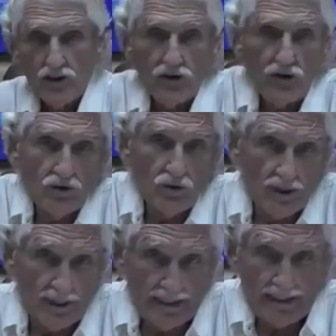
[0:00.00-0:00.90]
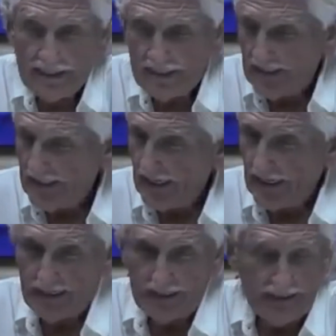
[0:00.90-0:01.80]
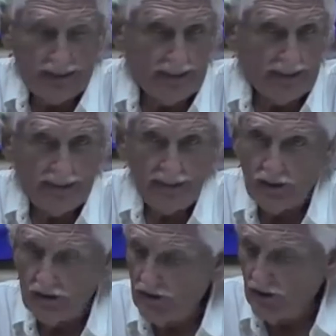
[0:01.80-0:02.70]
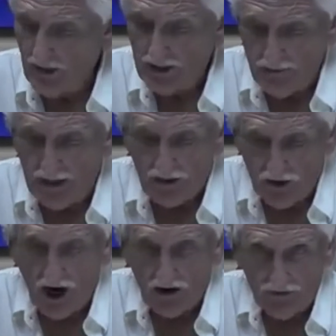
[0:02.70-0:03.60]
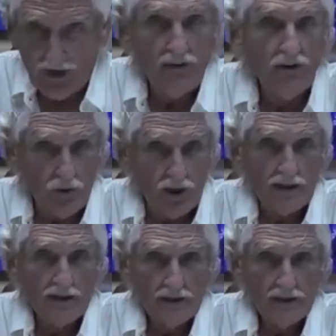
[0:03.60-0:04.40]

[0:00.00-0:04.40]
you really, you're much better off, everyone,